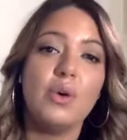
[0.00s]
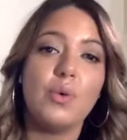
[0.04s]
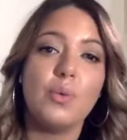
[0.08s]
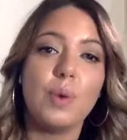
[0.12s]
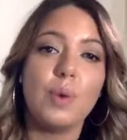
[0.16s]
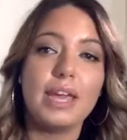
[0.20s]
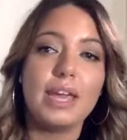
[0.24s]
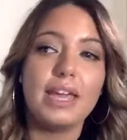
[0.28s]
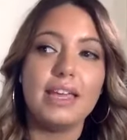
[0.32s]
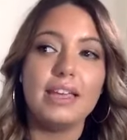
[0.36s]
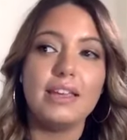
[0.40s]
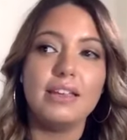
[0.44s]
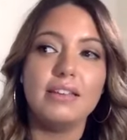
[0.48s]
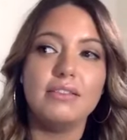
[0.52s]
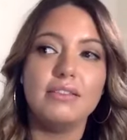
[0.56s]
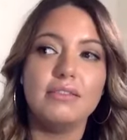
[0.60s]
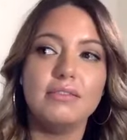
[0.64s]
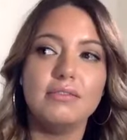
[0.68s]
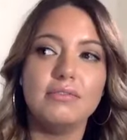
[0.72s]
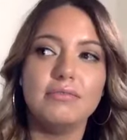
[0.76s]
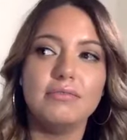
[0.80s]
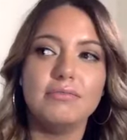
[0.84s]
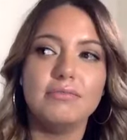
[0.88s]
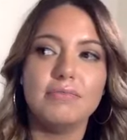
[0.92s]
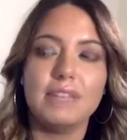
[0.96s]
We
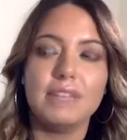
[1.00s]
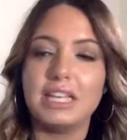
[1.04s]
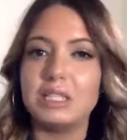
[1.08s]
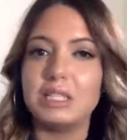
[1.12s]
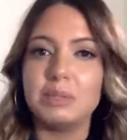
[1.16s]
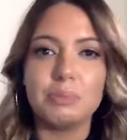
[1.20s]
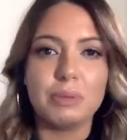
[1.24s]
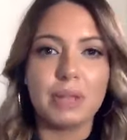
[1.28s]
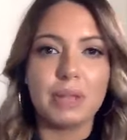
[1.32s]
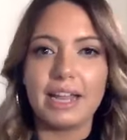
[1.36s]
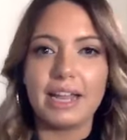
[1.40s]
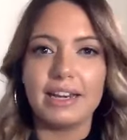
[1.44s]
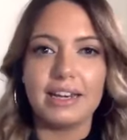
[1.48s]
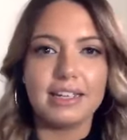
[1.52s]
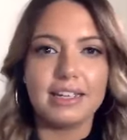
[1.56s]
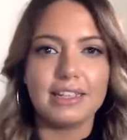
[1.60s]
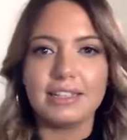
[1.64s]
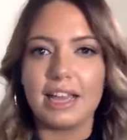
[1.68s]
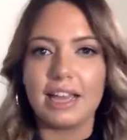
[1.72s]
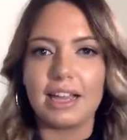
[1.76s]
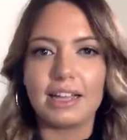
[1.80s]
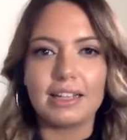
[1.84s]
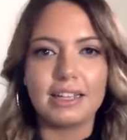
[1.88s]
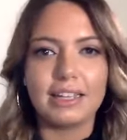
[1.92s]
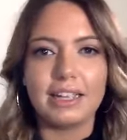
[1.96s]
explain
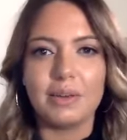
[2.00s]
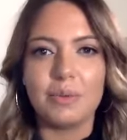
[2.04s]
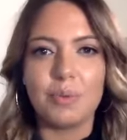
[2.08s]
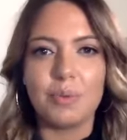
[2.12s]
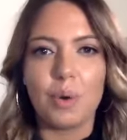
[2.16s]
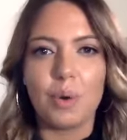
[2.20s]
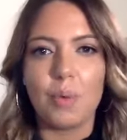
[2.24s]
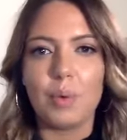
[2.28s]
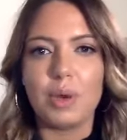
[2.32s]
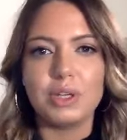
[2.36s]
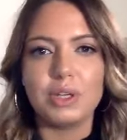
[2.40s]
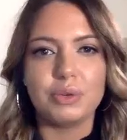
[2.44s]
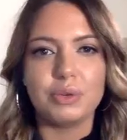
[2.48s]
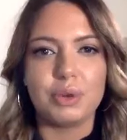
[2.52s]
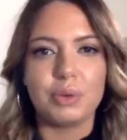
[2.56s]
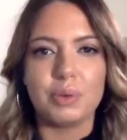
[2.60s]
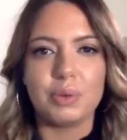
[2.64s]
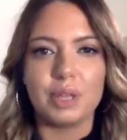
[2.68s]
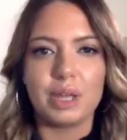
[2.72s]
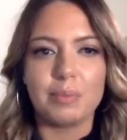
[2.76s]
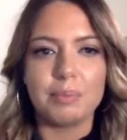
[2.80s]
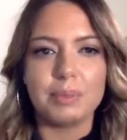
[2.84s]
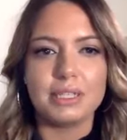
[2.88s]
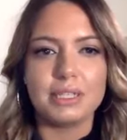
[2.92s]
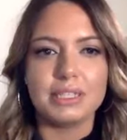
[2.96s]
exactly what we're doing
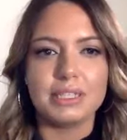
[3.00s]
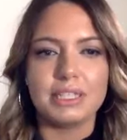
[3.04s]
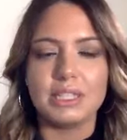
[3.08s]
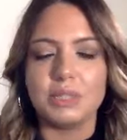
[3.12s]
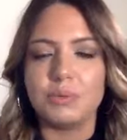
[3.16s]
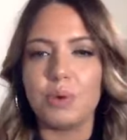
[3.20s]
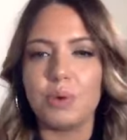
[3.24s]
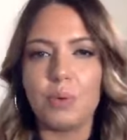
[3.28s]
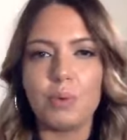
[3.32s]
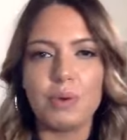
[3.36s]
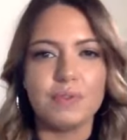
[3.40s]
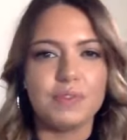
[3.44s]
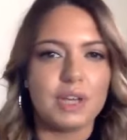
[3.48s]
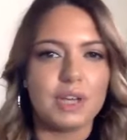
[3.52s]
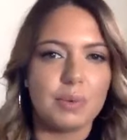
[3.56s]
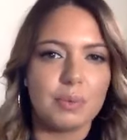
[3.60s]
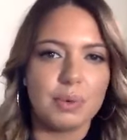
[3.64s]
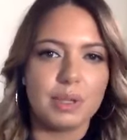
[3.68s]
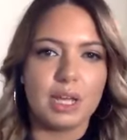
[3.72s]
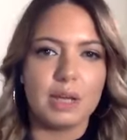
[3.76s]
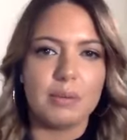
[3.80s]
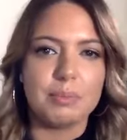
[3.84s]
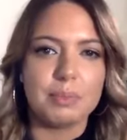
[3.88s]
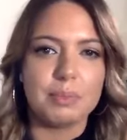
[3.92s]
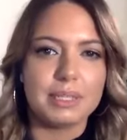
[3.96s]
with our business, what we've done
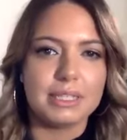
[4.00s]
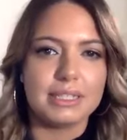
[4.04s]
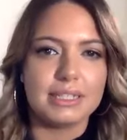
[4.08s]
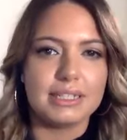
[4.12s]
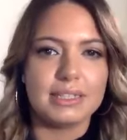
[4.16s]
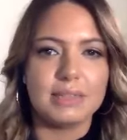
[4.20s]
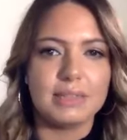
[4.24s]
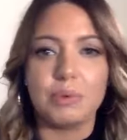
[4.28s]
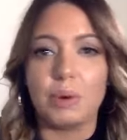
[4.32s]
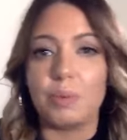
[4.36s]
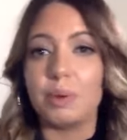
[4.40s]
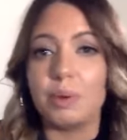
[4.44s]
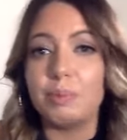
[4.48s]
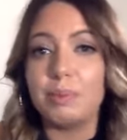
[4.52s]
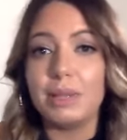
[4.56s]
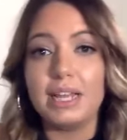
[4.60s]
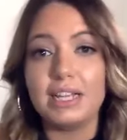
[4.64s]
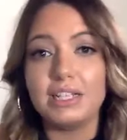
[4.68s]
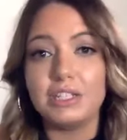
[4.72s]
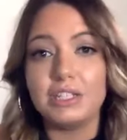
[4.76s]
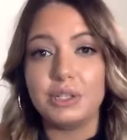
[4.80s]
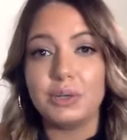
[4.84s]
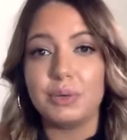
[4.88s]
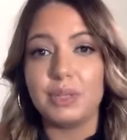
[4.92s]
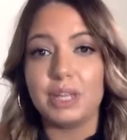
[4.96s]
with our business, what we
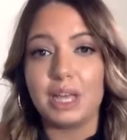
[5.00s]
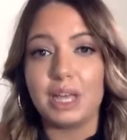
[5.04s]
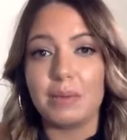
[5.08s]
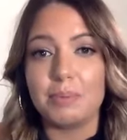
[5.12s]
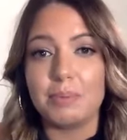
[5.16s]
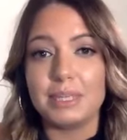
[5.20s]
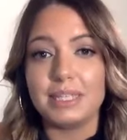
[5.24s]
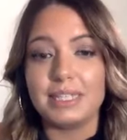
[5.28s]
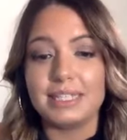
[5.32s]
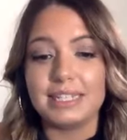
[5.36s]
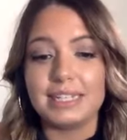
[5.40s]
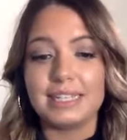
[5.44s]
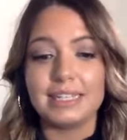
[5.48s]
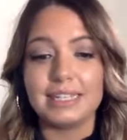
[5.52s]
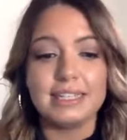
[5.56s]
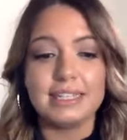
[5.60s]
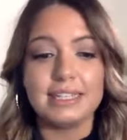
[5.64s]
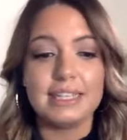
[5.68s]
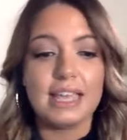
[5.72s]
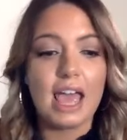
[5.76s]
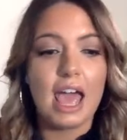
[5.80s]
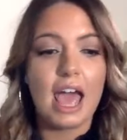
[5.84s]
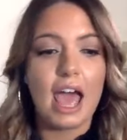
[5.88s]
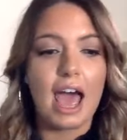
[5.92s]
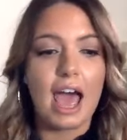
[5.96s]
plan to do with our business,
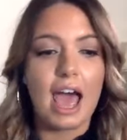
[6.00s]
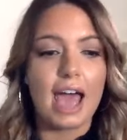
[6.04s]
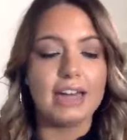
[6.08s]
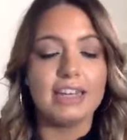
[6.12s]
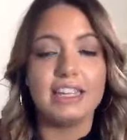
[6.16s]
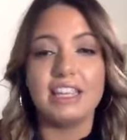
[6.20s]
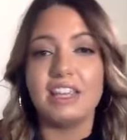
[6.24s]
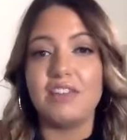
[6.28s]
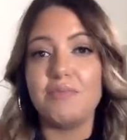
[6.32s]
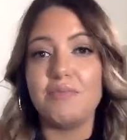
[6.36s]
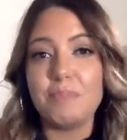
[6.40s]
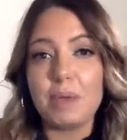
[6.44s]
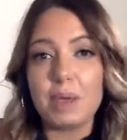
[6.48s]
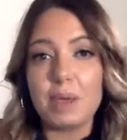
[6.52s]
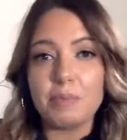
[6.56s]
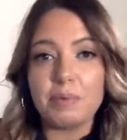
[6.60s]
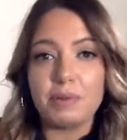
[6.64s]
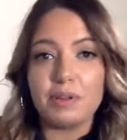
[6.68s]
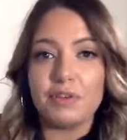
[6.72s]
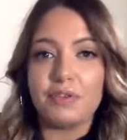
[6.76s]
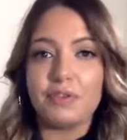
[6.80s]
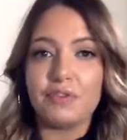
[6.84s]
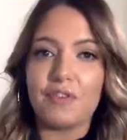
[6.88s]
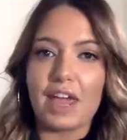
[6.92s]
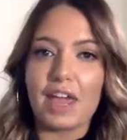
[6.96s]
and give
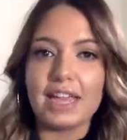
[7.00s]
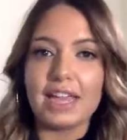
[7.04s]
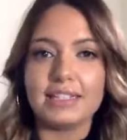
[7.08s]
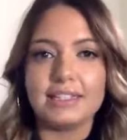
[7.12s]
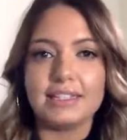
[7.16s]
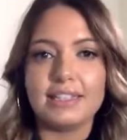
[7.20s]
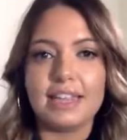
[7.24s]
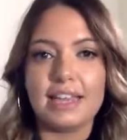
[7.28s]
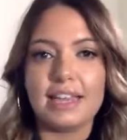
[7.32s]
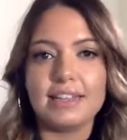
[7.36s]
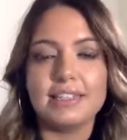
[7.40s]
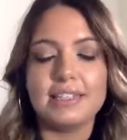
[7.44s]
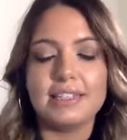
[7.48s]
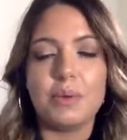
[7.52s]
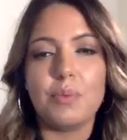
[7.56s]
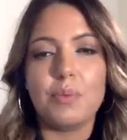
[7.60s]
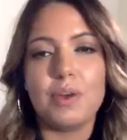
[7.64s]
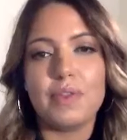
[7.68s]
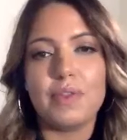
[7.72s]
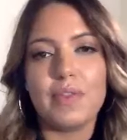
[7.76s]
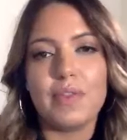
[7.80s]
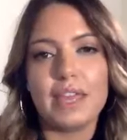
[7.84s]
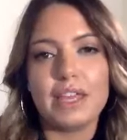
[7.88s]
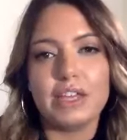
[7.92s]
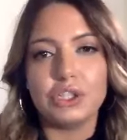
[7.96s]
people a face and
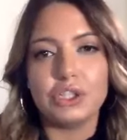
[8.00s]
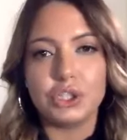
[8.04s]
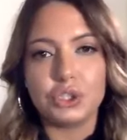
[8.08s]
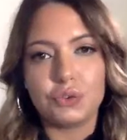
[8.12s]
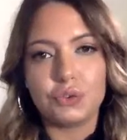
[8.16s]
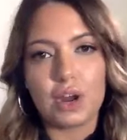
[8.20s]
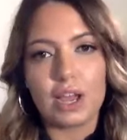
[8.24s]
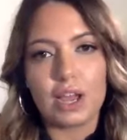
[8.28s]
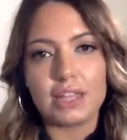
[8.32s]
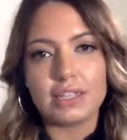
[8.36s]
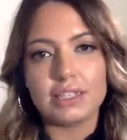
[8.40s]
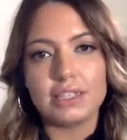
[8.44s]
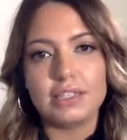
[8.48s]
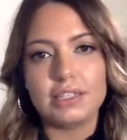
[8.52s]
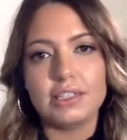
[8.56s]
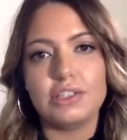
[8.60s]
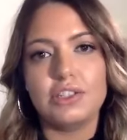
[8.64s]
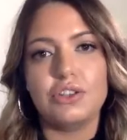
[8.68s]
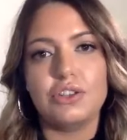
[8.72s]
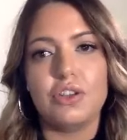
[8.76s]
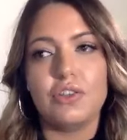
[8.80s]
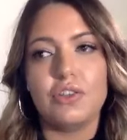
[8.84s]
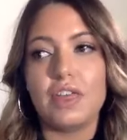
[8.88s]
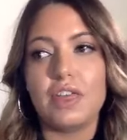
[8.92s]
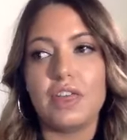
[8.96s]
someone they can trust
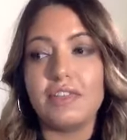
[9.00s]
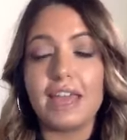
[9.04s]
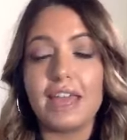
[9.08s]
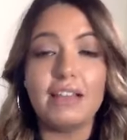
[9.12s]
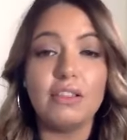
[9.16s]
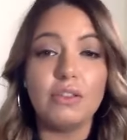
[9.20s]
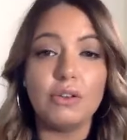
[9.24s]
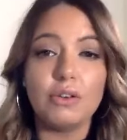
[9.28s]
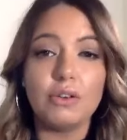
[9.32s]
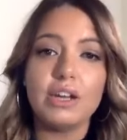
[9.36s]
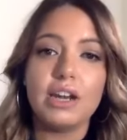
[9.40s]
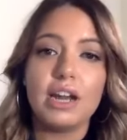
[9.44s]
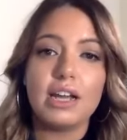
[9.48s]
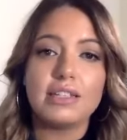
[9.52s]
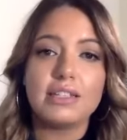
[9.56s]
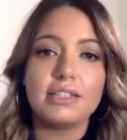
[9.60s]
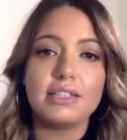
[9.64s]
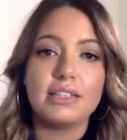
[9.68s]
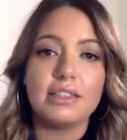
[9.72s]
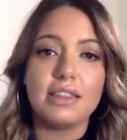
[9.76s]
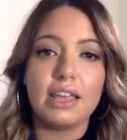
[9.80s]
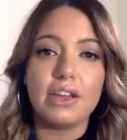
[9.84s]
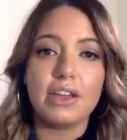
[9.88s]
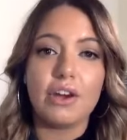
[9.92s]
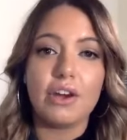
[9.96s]
so that they look at us
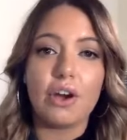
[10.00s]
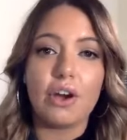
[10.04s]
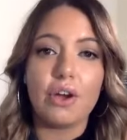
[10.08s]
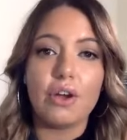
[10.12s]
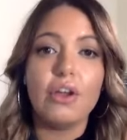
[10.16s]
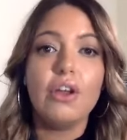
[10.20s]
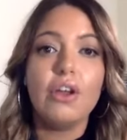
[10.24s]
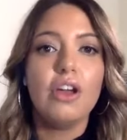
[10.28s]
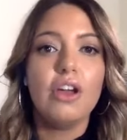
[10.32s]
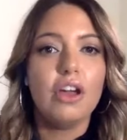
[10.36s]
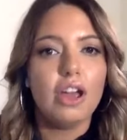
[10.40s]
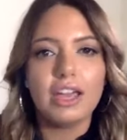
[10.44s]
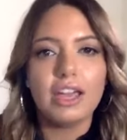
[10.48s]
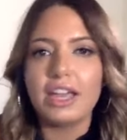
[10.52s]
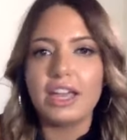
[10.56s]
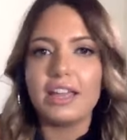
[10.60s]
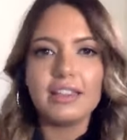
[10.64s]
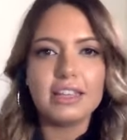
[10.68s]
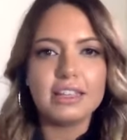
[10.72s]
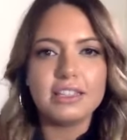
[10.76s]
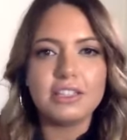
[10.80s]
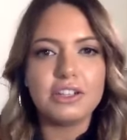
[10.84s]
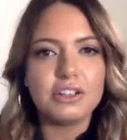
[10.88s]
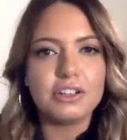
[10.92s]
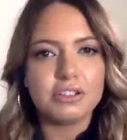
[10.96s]
and they go, okay,
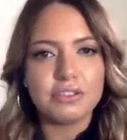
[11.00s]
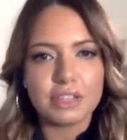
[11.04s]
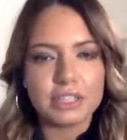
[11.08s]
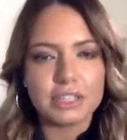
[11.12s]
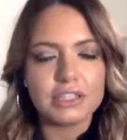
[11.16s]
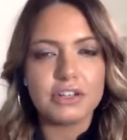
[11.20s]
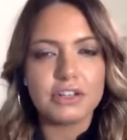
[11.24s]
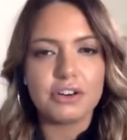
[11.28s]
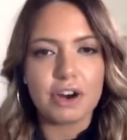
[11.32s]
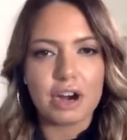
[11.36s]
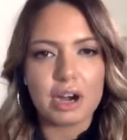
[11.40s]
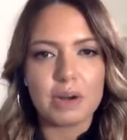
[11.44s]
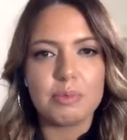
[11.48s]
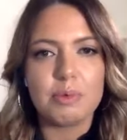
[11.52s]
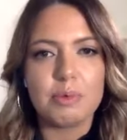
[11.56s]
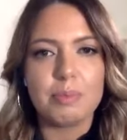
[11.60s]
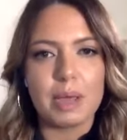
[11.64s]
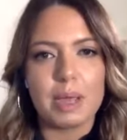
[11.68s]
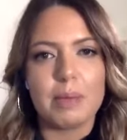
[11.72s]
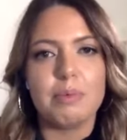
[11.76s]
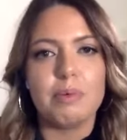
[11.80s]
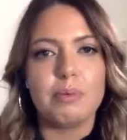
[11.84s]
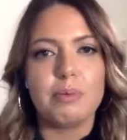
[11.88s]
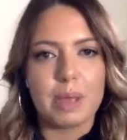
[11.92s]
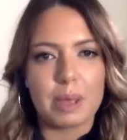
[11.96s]
these are credible
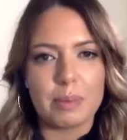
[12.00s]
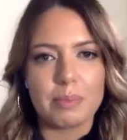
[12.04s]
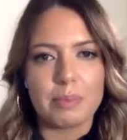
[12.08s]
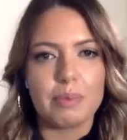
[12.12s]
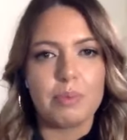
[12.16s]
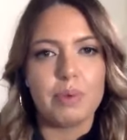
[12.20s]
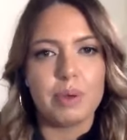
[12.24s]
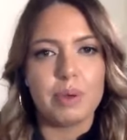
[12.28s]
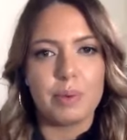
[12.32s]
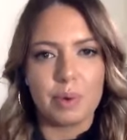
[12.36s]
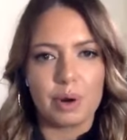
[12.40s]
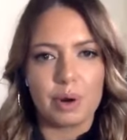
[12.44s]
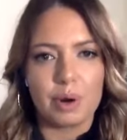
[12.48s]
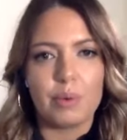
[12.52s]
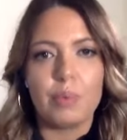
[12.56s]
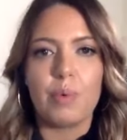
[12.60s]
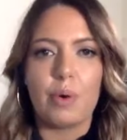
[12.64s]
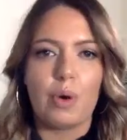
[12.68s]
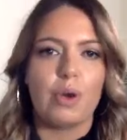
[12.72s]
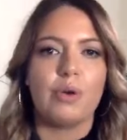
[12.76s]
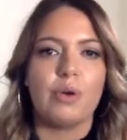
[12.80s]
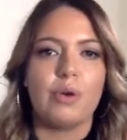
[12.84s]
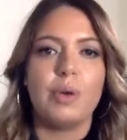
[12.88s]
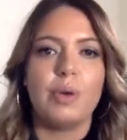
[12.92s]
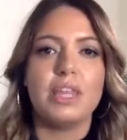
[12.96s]
people we want to
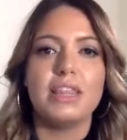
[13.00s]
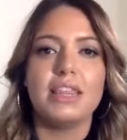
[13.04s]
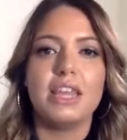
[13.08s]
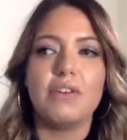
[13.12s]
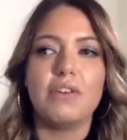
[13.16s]
work with.